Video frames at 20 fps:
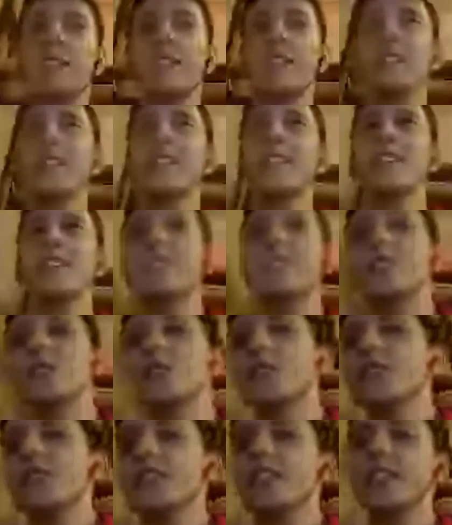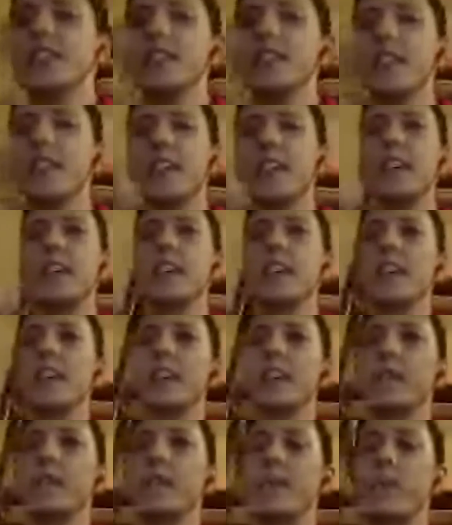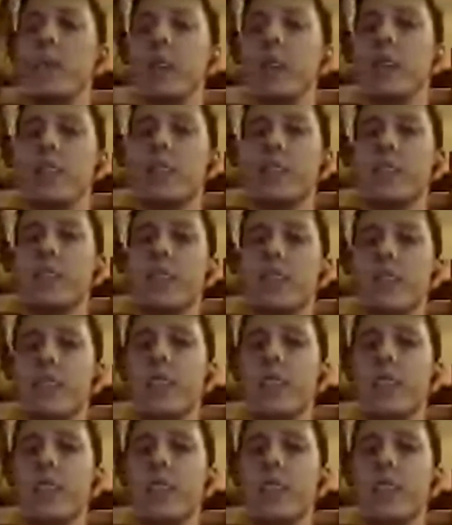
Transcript: as Unity is